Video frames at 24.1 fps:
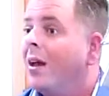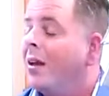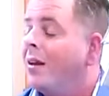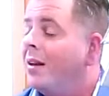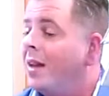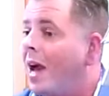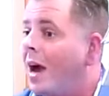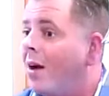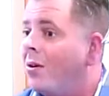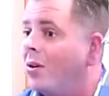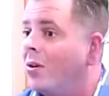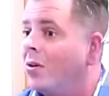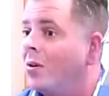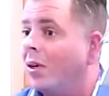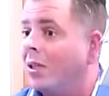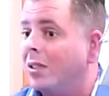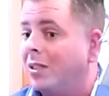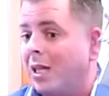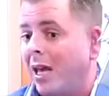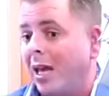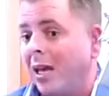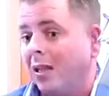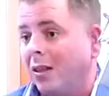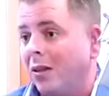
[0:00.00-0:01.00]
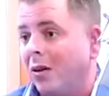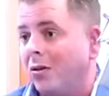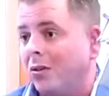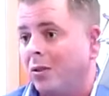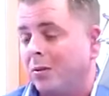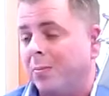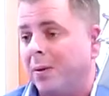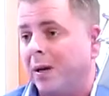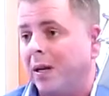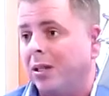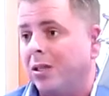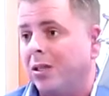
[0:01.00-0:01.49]
Now you could take those
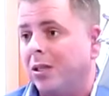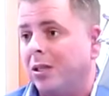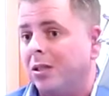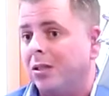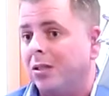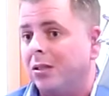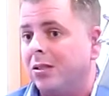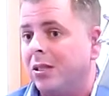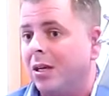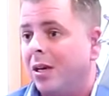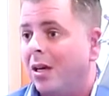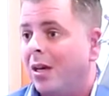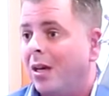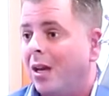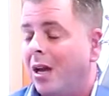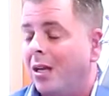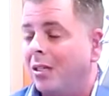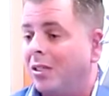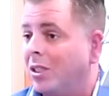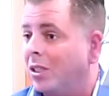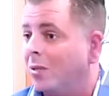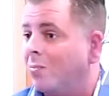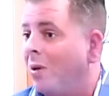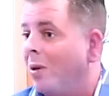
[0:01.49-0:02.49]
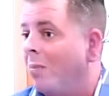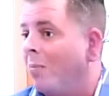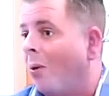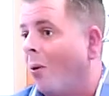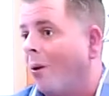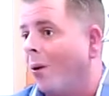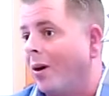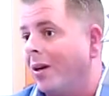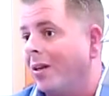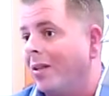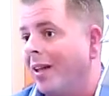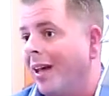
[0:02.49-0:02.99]
pictures and just be
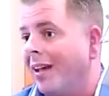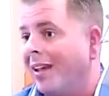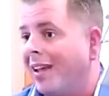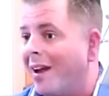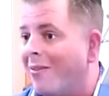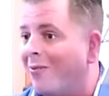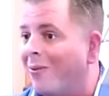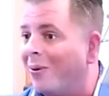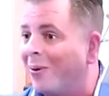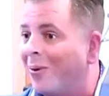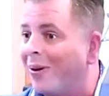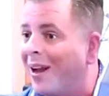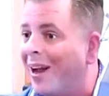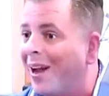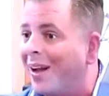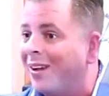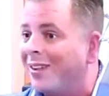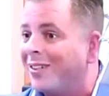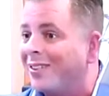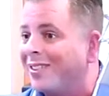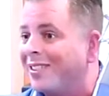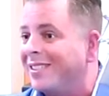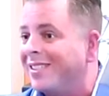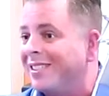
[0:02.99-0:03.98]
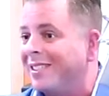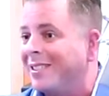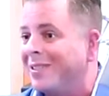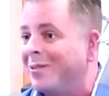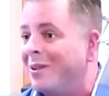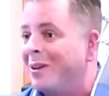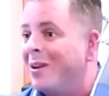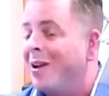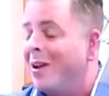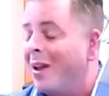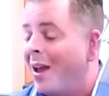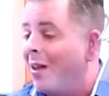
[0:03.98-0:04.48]
boring like everyone else, and
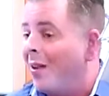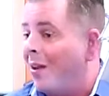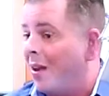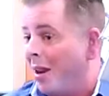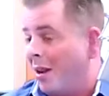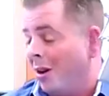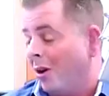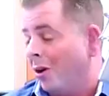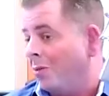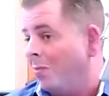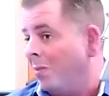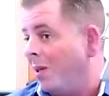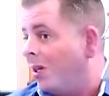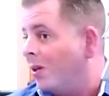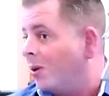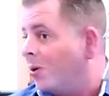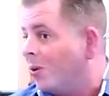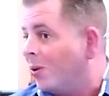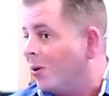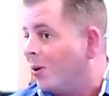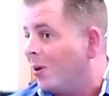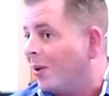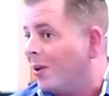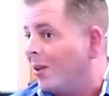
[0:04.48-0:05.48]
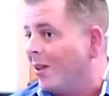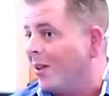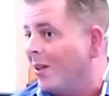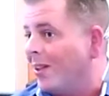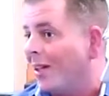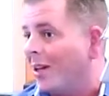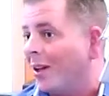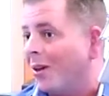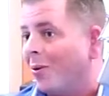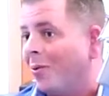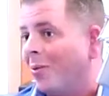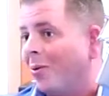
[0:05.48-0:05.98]
it'll be cool.
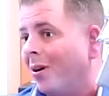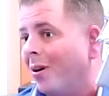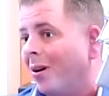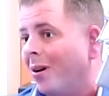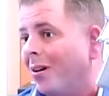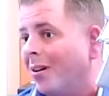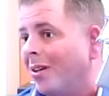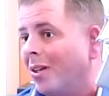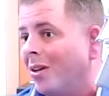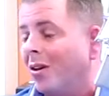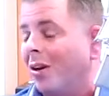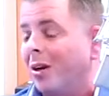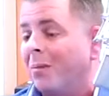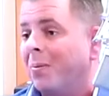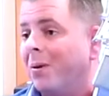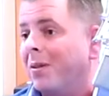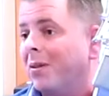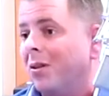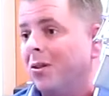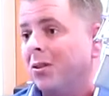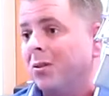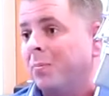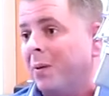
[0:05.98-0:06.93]
It'll work. You could put those